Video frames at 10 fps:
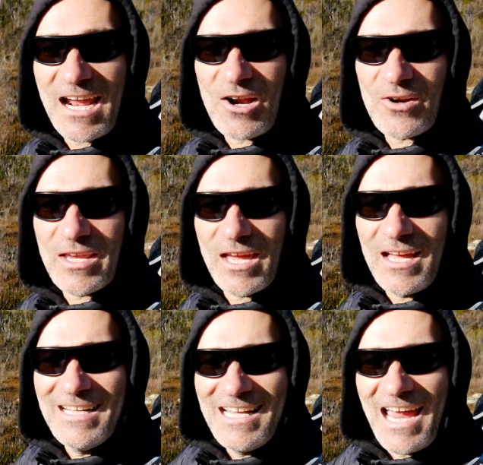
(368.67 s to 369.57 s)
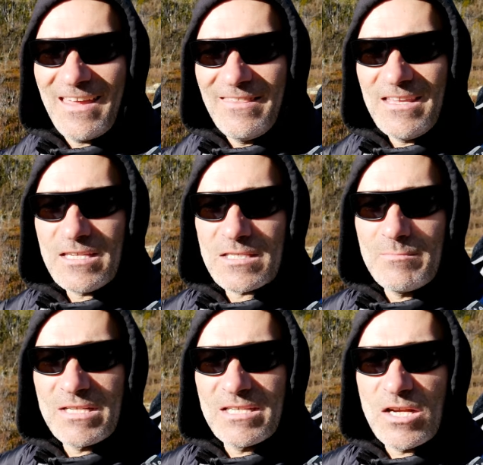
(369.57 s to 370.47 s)
area, and this
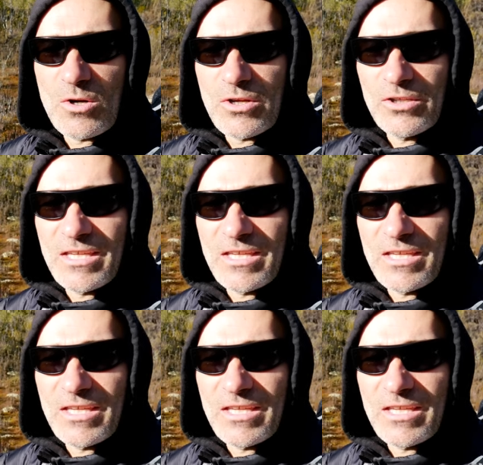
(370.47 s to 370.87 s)
material